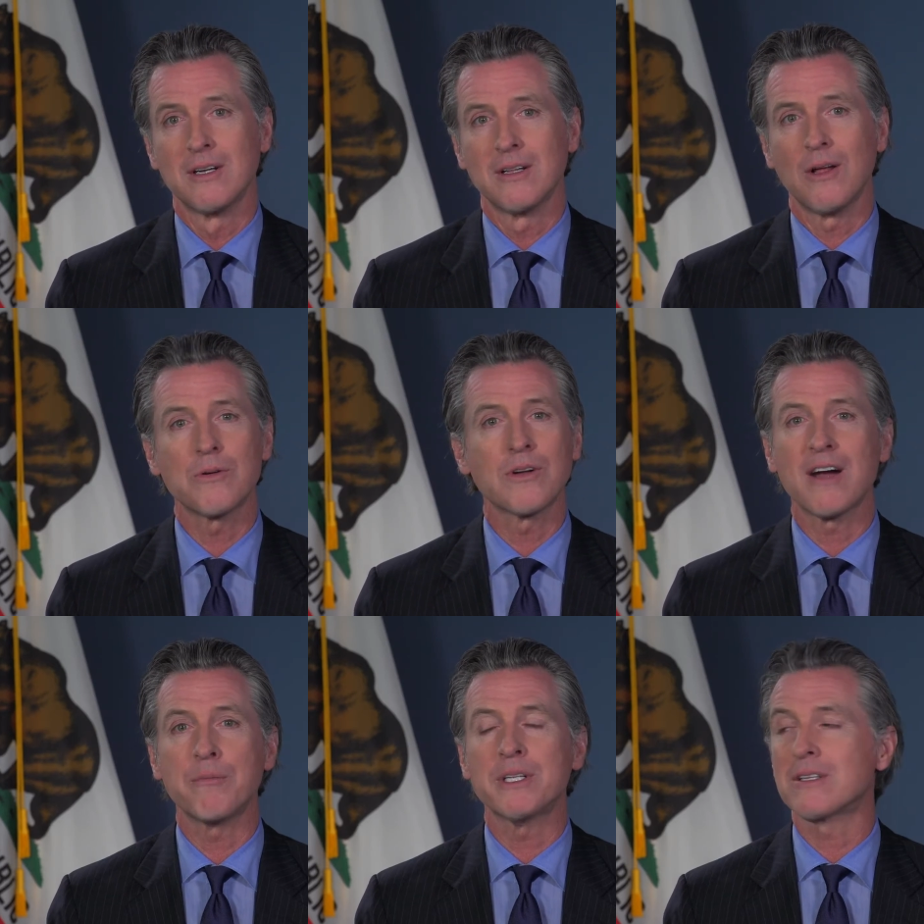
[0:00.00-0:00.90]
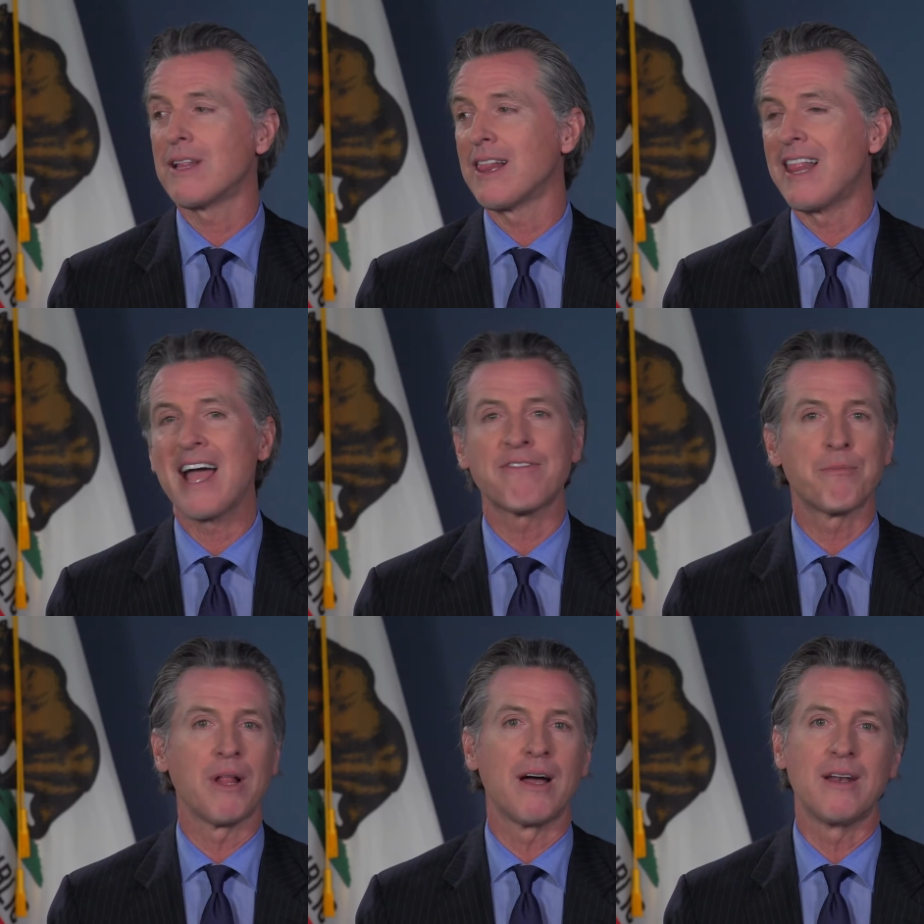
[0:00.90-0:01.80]
Local governments are the
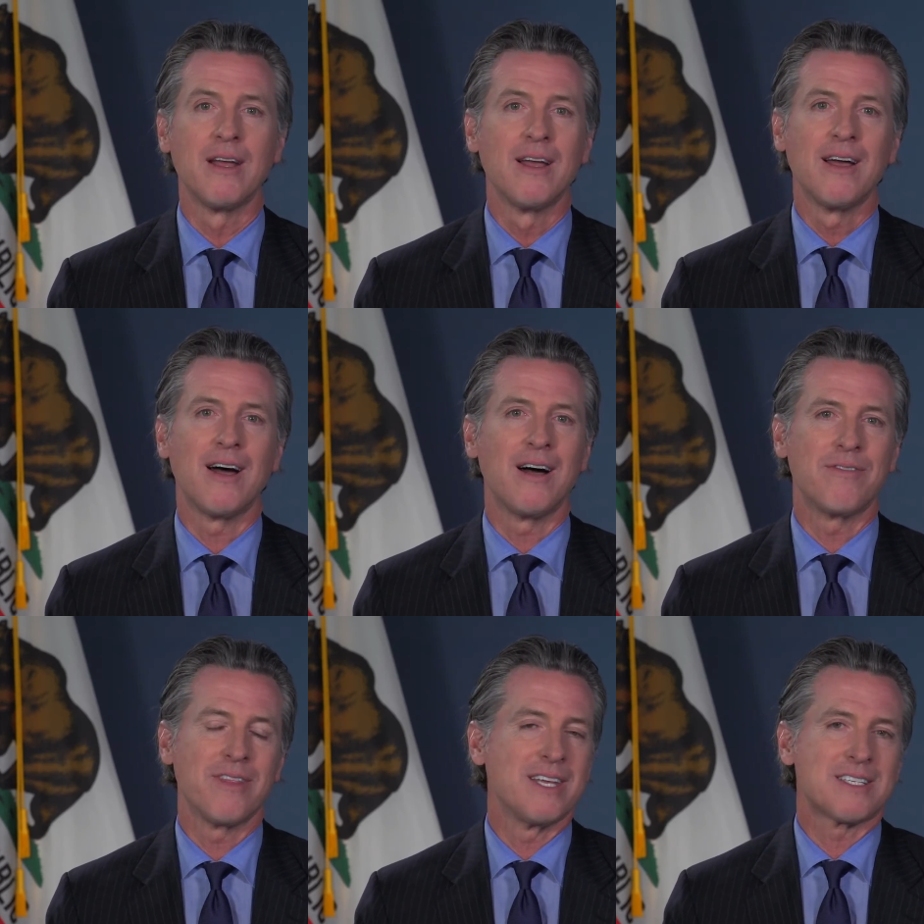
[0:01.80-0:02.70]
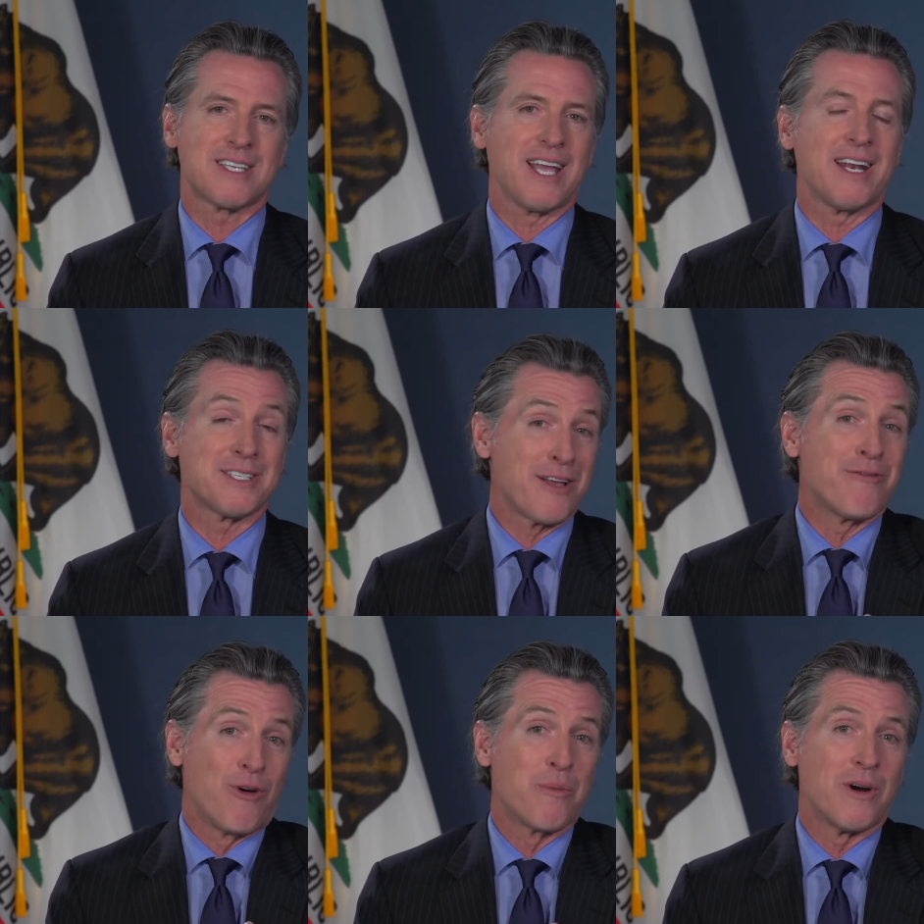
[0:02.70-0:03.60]
lifeblood of this state. As a
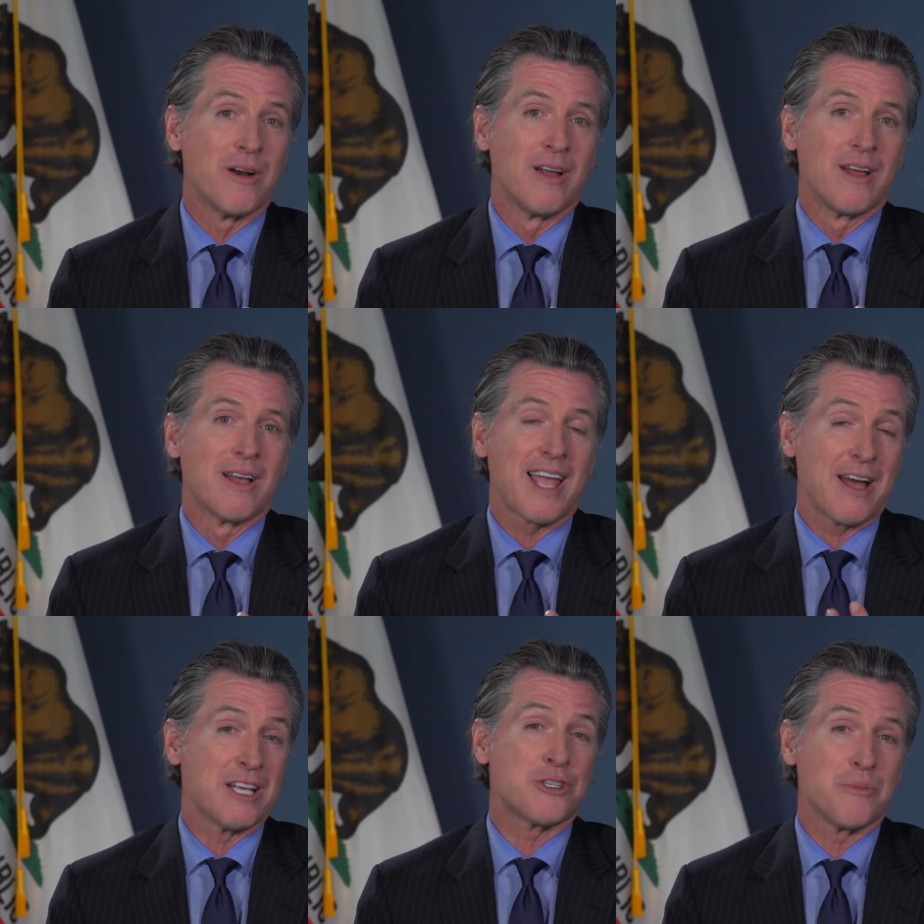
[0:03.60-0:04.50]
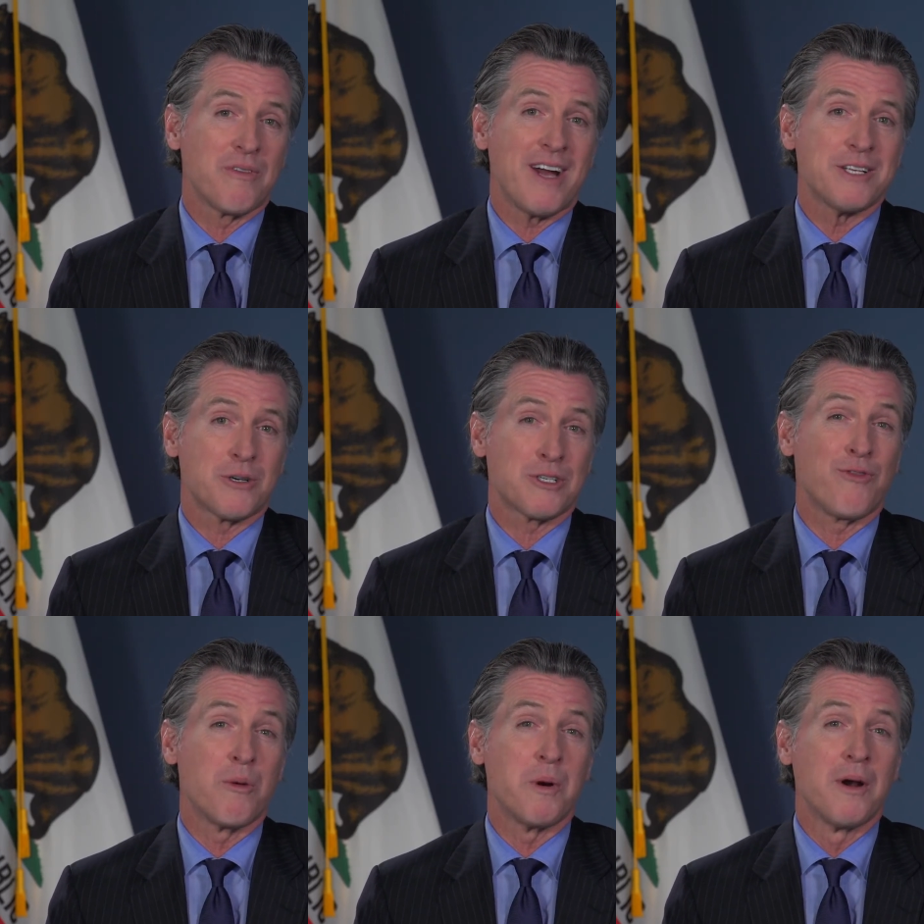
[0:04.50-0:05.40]
former county supervisor, as a
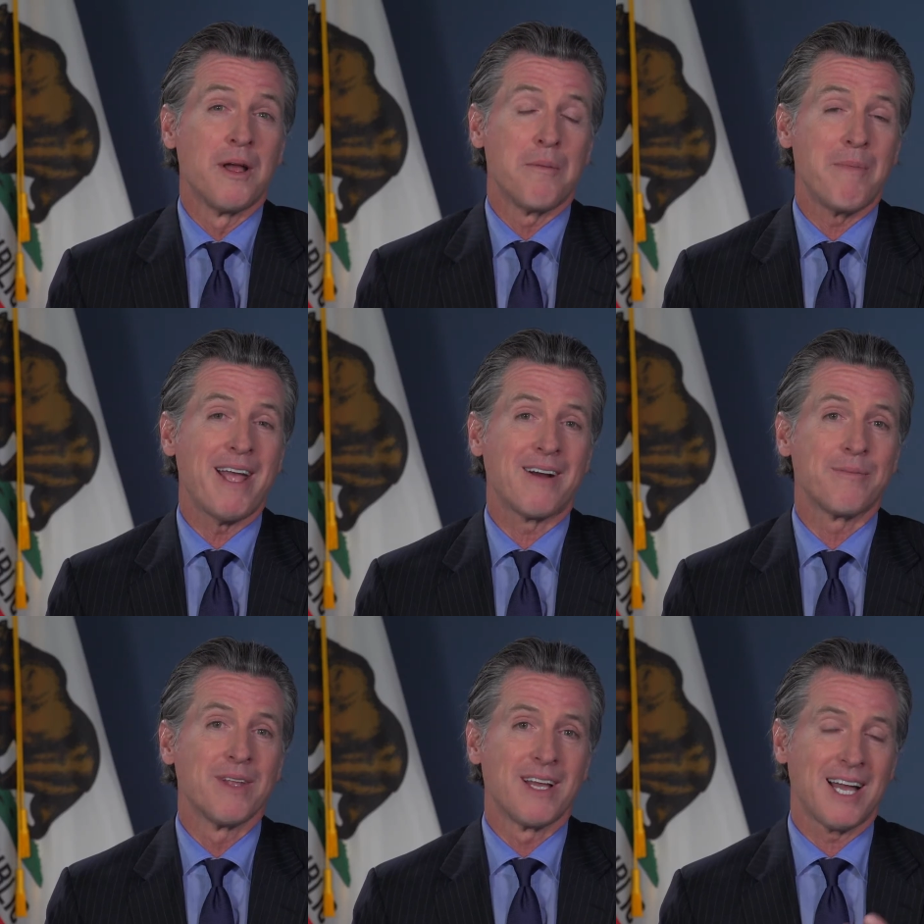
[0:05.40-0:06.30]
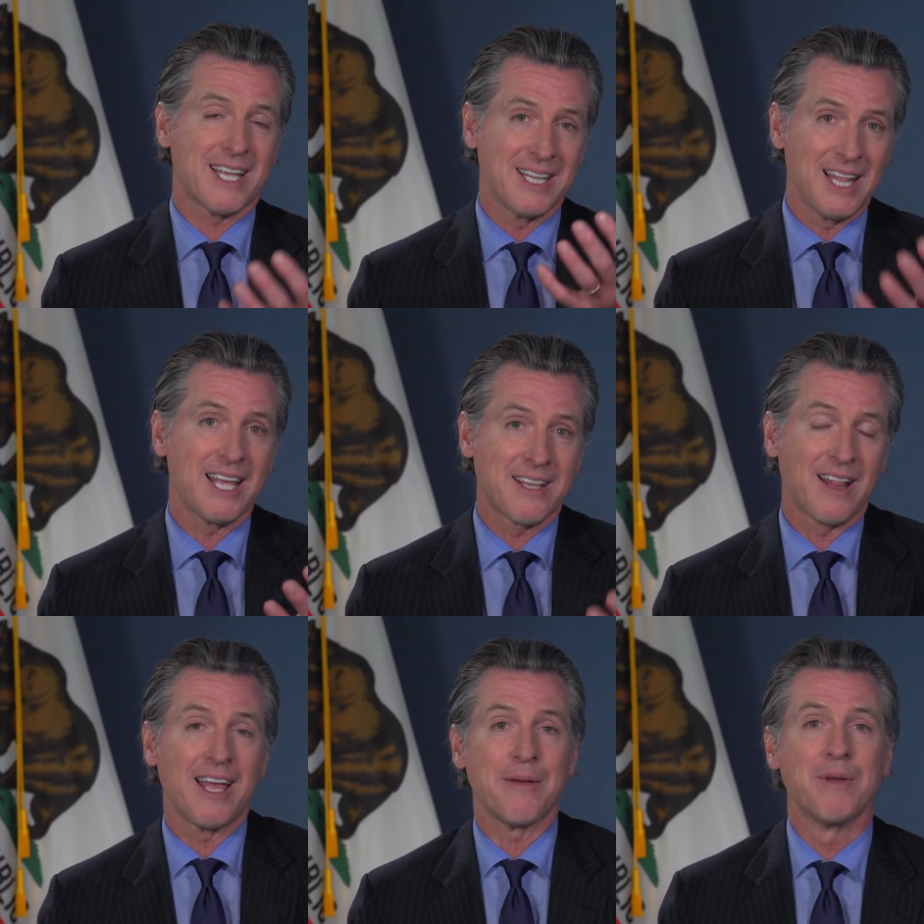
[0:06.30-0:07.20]
former mayor, I can lay
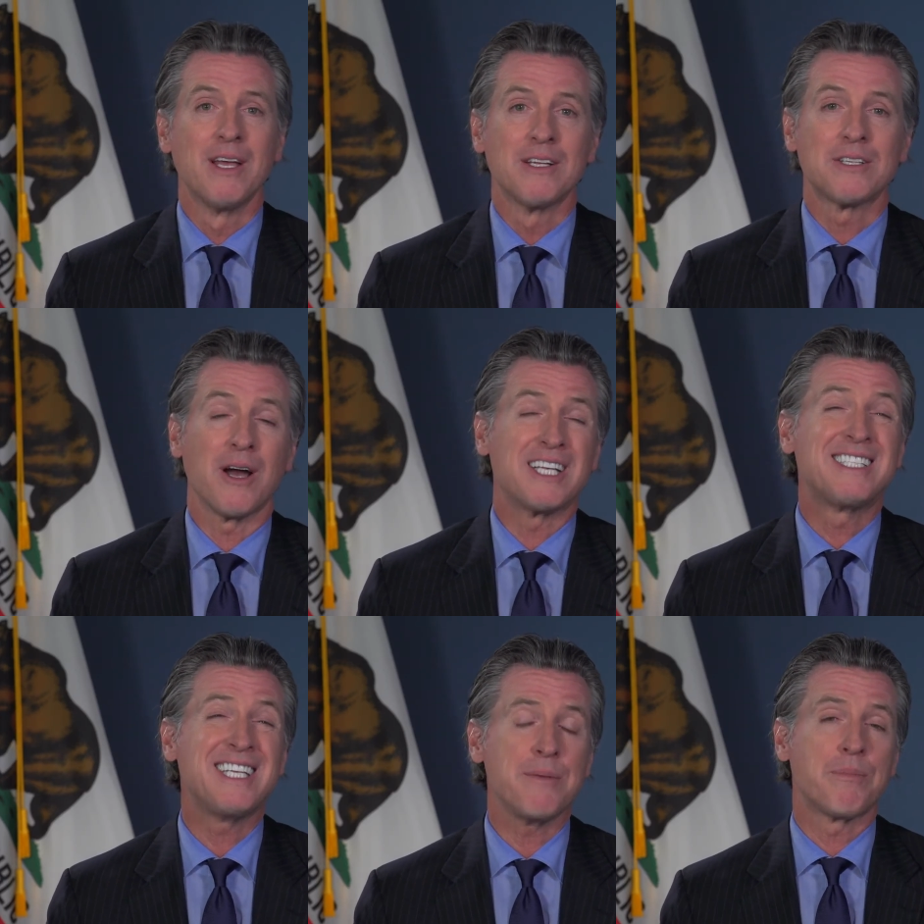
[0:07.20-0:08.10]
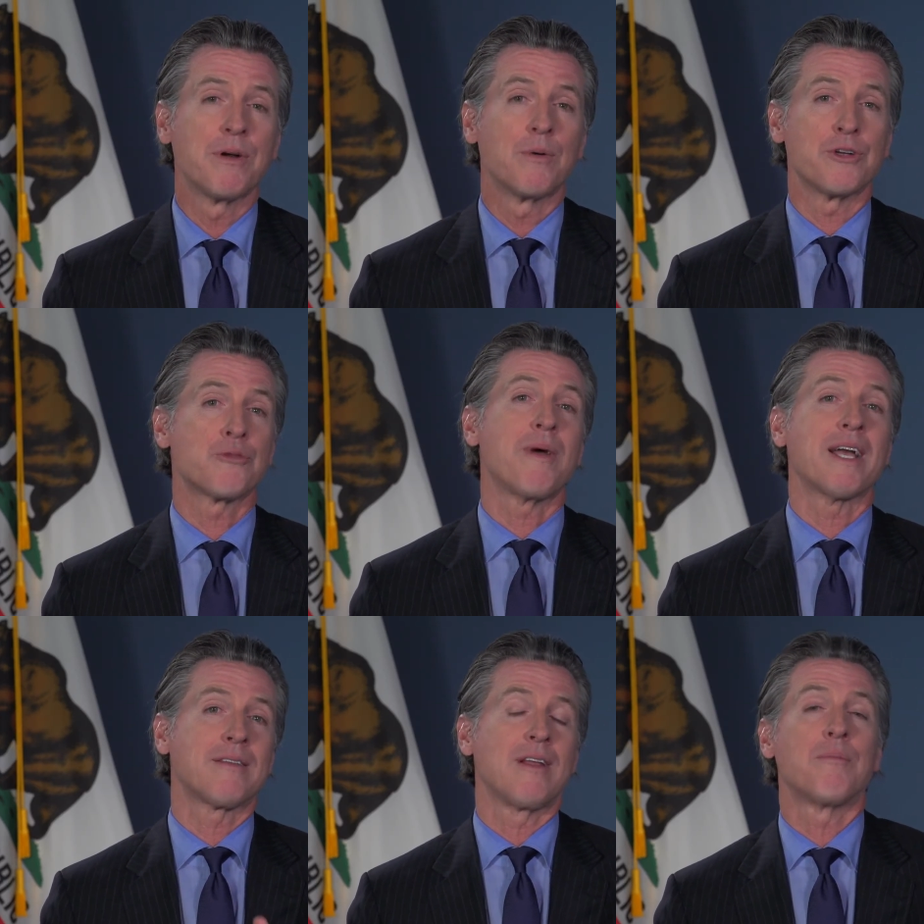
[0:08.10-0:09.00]
claim to a deep
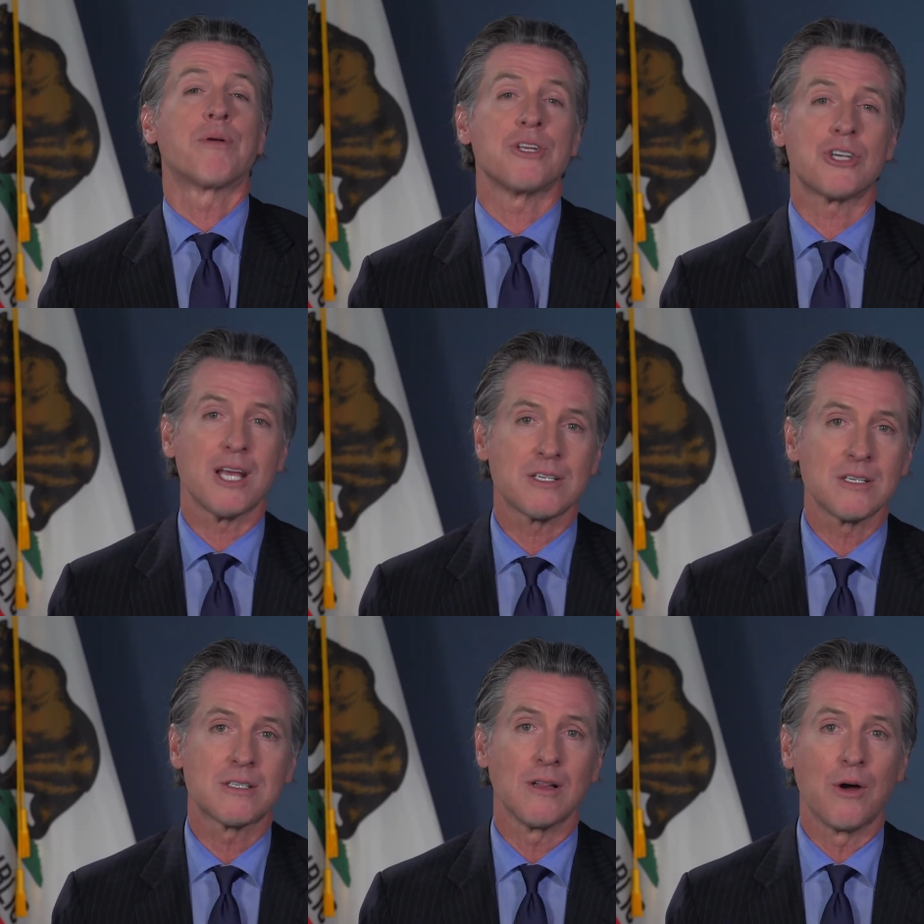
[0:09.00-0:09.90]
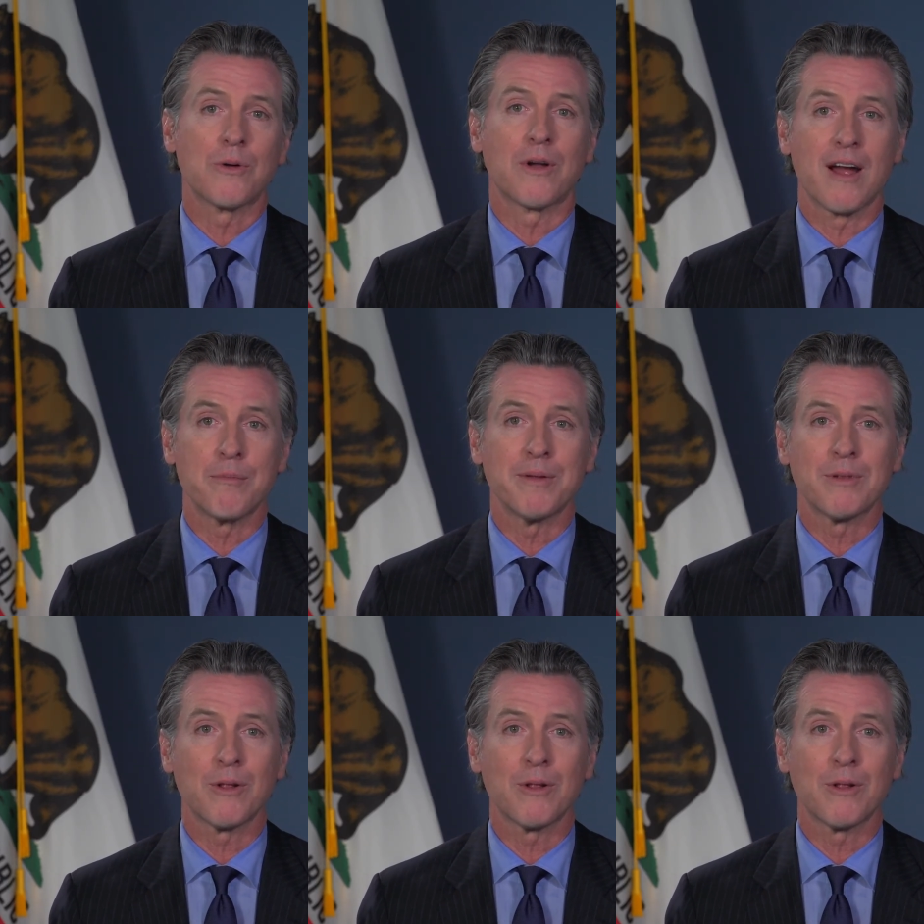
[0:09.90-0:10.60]
respect and appreciation to local government.